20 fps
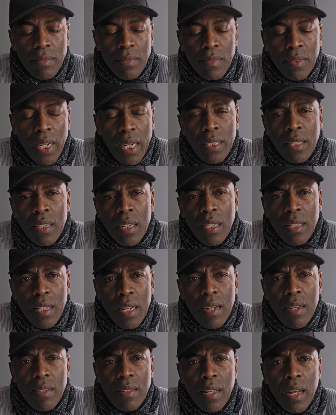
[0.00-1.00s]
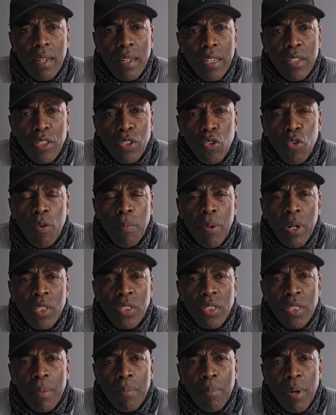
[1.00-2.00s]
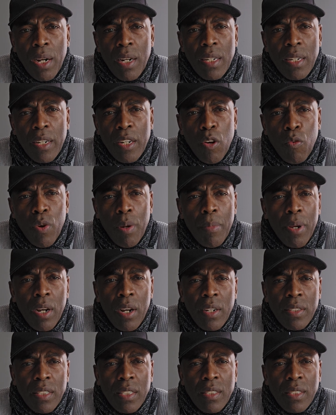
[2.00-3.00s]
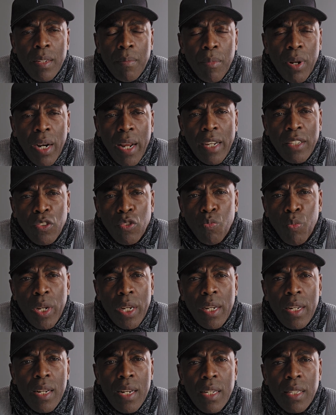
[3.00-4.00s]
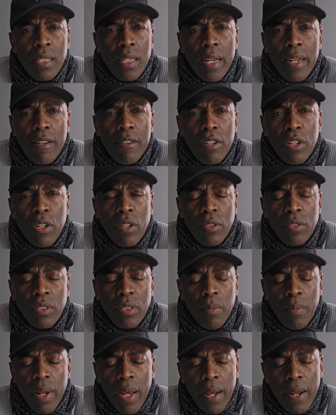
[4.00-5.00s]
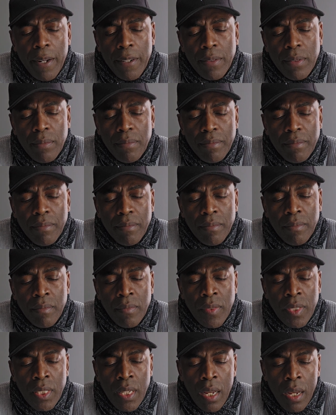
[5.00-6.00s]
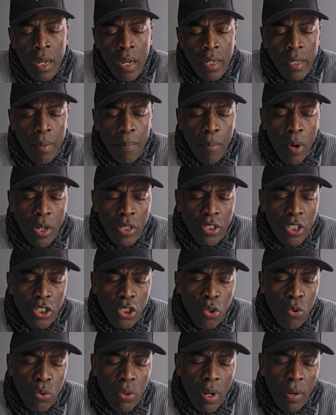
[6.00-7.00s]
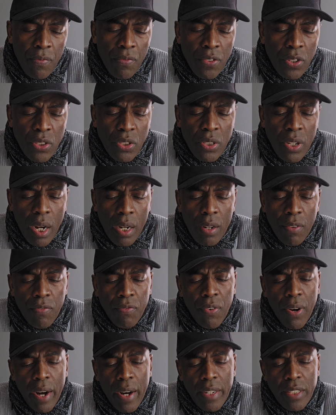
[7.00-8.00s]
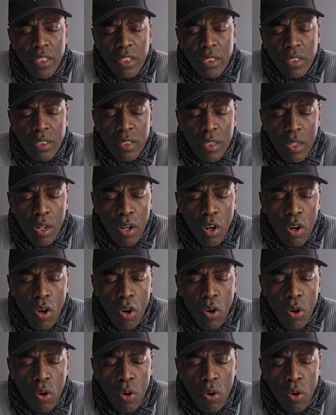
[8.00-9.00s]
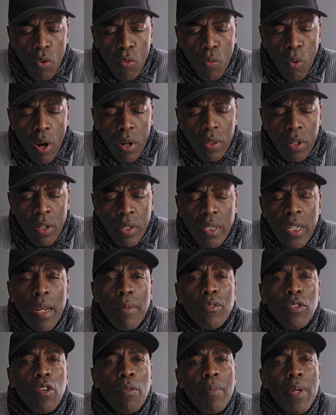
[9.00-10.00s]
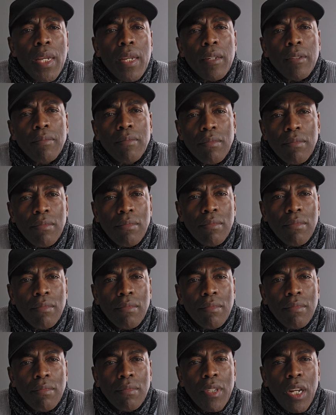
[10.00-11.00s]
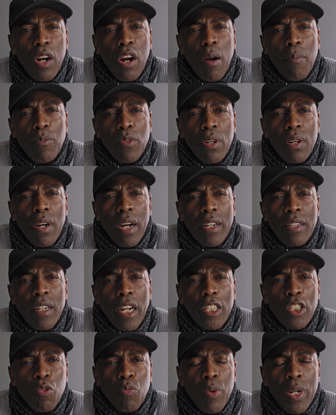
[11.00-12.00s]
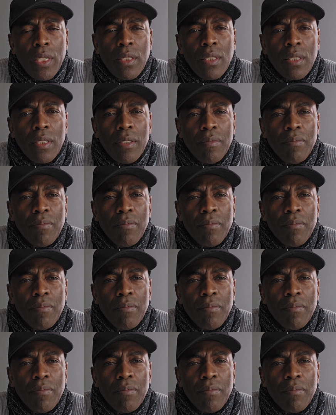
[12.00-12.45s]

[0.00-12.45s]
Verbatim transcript: Not in the things that they do, but symbolic in a way because it symbolized wickedness and, you know, something like that. The multitude of your sacrifice, what are they to me? They come to God not with